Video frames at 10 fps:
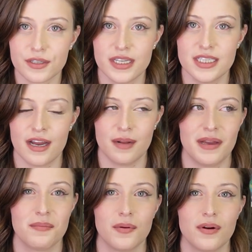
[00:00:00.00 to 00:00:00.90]
looking down at
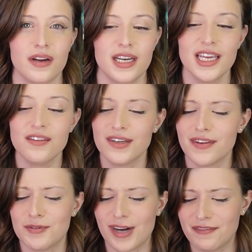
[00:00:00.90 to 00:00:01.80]
my board. Even if
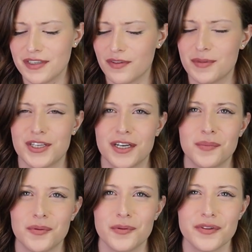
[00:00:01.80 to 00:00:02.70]
I'm drafting from a shared
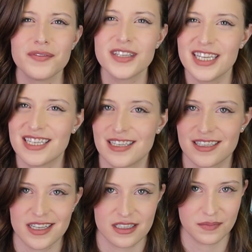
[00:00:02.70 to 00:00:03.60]
pool, there really isn't a
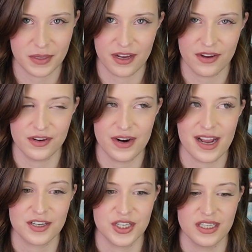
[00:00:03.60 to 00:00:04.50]
sense of player
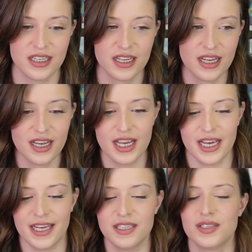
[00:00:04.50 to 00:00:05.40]
interaction.
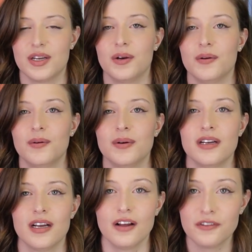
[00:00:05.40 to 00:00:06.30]
And so,
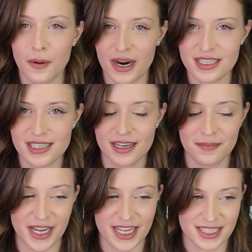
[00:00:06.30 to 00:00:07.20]
of course,
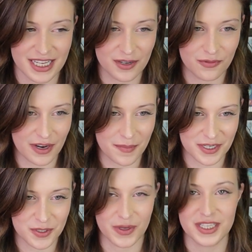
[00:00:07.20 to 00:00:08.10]
Mackenzie very
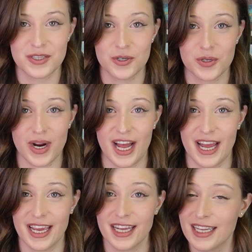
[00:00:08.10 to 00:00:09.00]
much wanted to
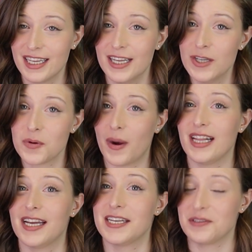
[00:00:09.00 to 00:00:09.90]
try
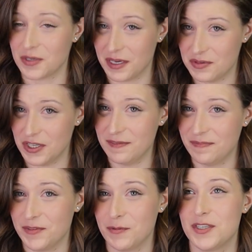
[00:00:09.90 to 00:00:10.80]
Twilight
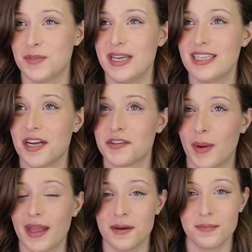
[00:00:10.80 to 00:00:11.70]
Inscription, which is based off
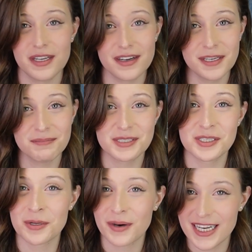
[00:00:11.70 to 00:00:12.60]
Twilight Imperium, a
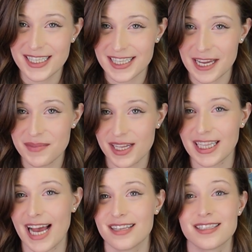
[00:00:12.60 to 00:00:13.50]
notorious game that
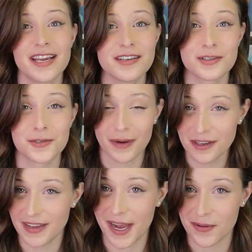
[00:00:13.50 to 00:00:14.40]
lasts 8 to
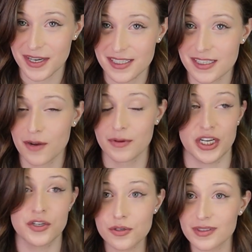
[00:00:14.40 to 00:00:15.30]
12 hours, which I
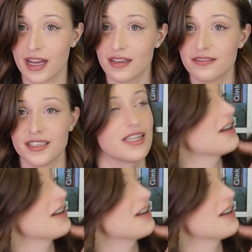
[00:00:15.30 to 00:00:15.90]
do love. It's